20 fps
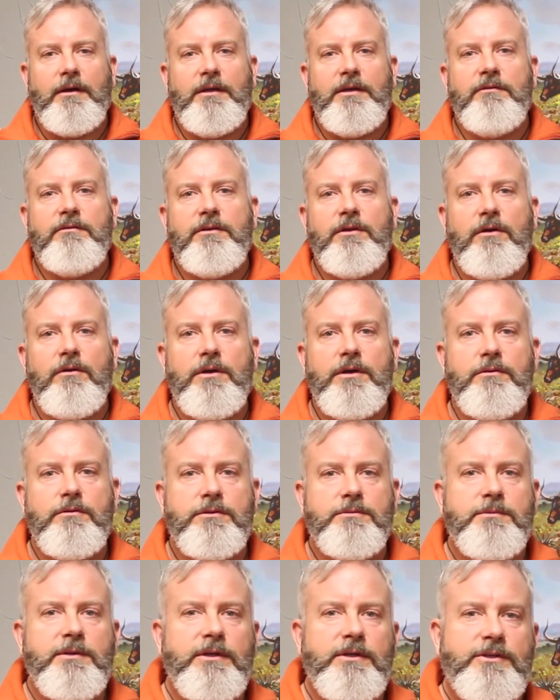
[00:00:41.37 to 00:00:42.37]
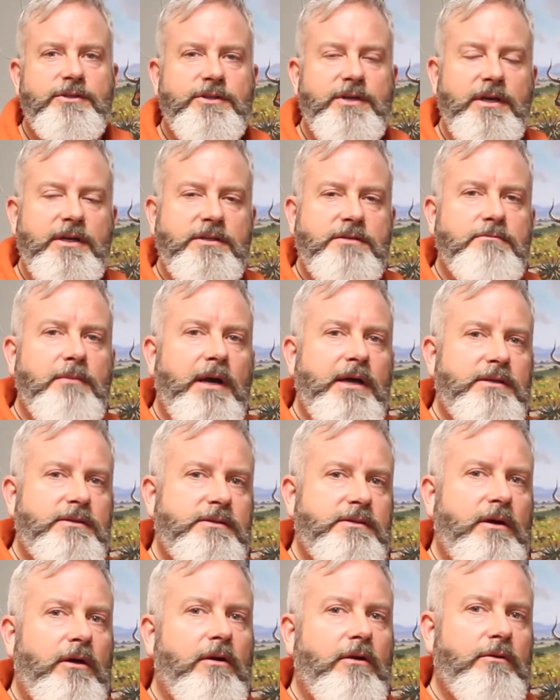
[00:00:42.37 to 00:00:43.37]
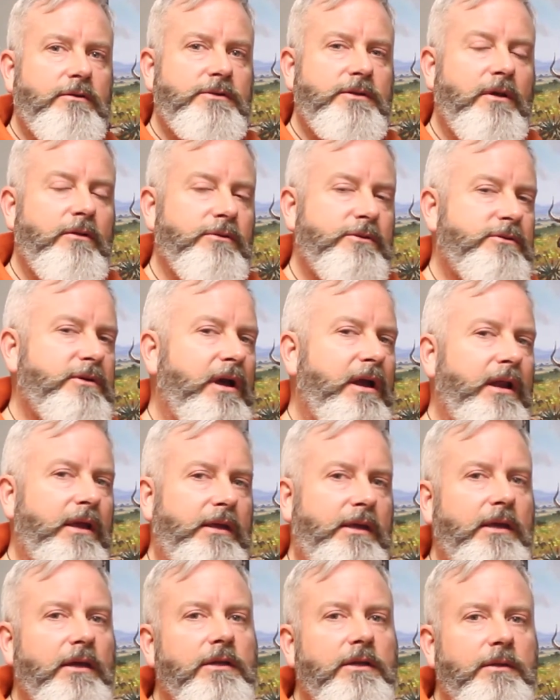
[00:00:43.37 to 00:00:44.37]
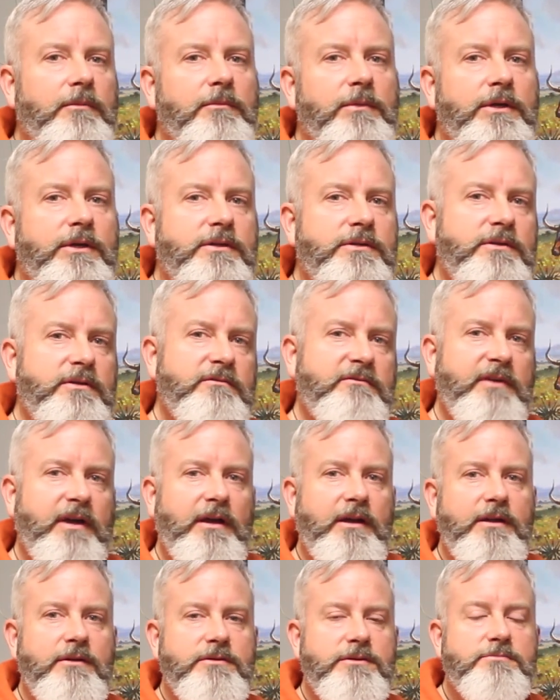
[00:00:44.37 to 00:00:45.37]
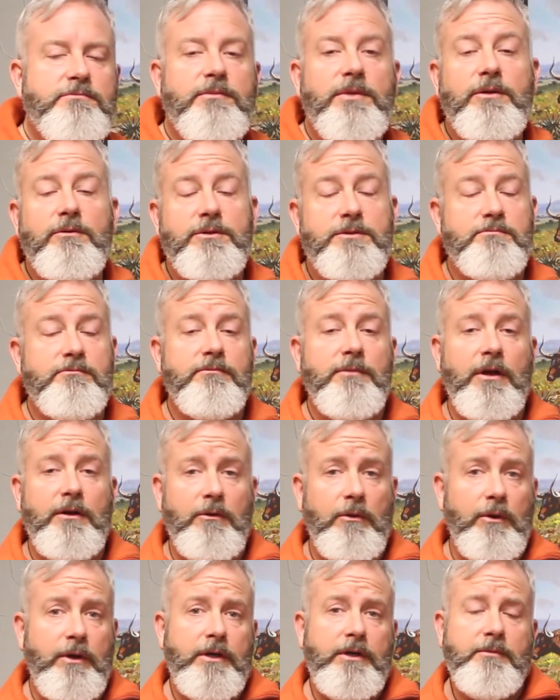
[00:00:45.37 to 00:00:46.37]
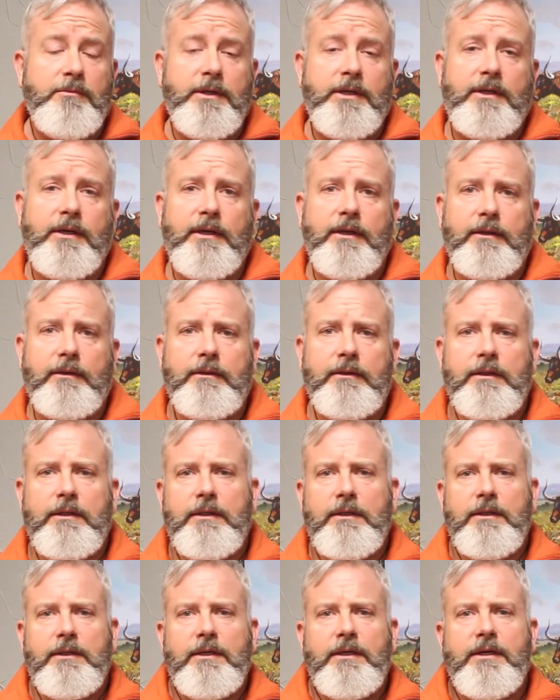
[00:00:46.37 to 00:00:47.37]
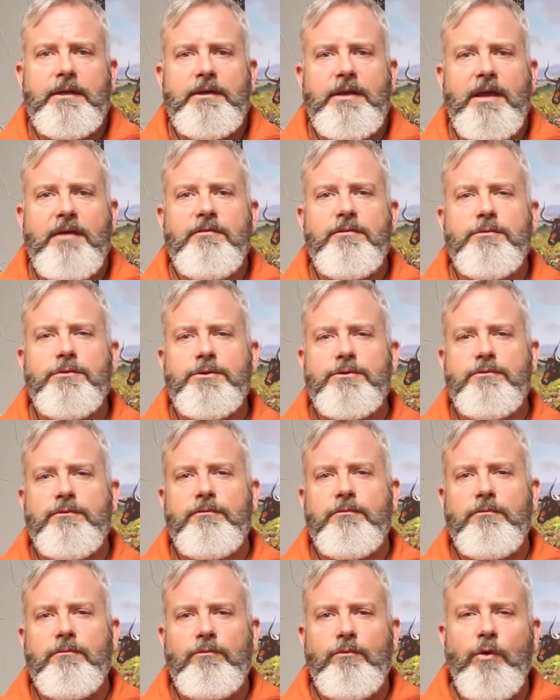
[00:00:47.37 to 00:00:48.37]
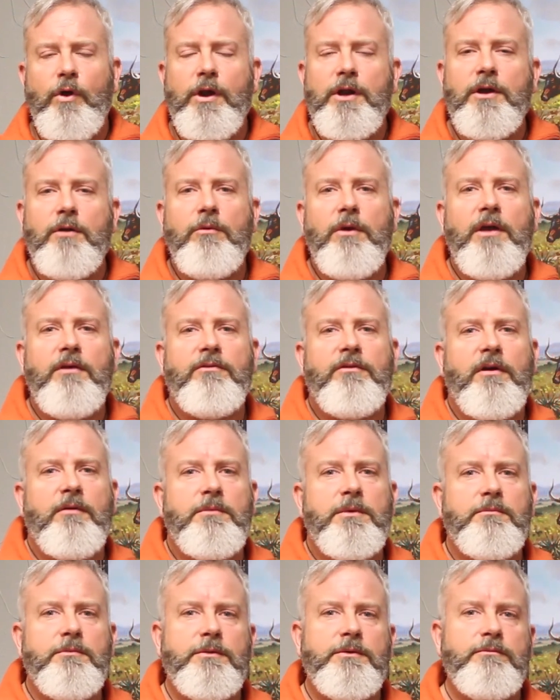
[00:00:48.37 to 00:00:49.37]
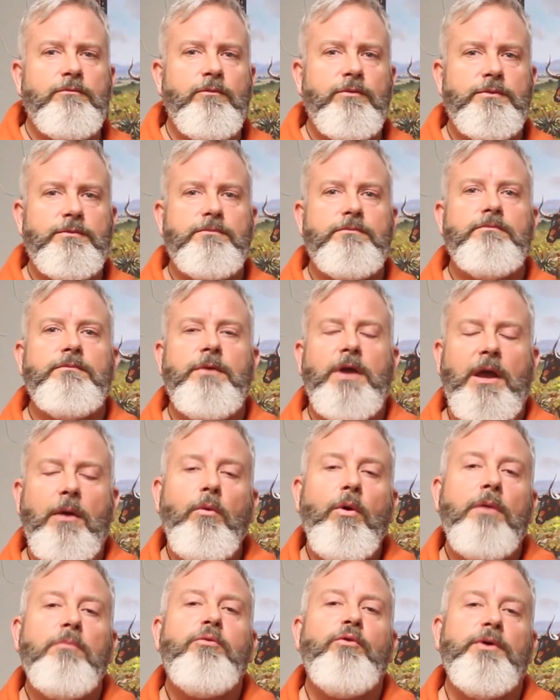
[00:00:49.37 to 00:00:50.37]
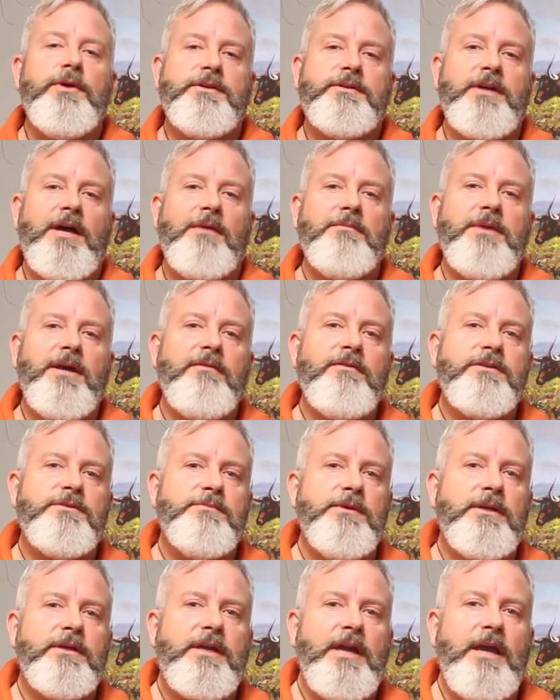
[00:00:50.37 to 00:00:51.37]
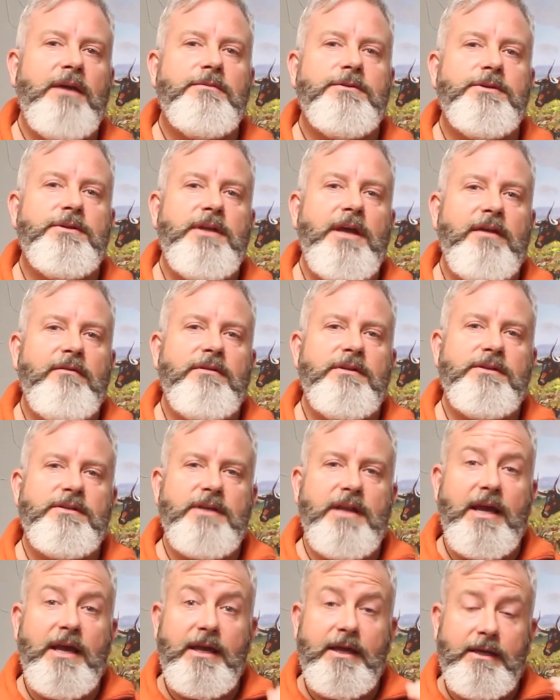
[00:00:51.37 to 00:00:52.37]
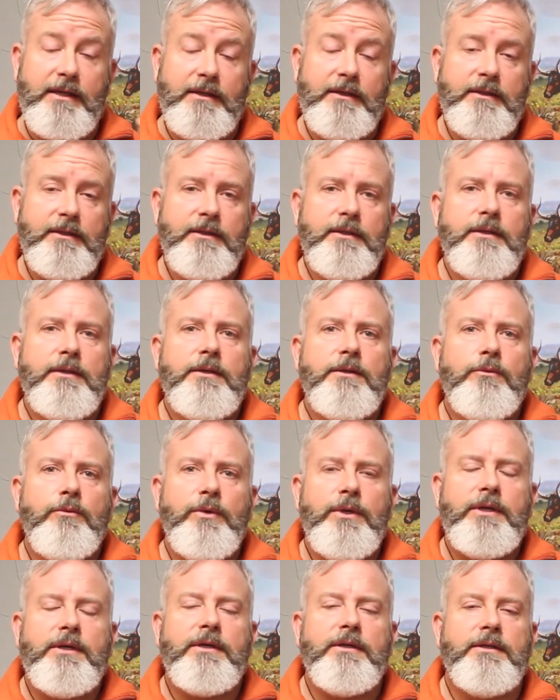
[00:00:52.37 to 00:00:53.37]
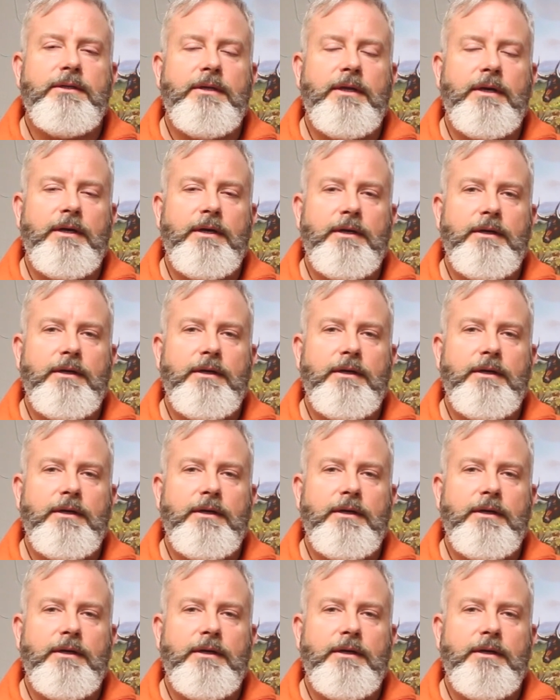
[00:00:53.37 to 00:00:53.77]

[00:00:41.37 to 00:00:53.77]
even though he was being chased by Saul, Saul was trying to kill him because he had found out he was anointed to be king, and David was running away from him. At one point in time, David's men came to David and said, "Hey, we can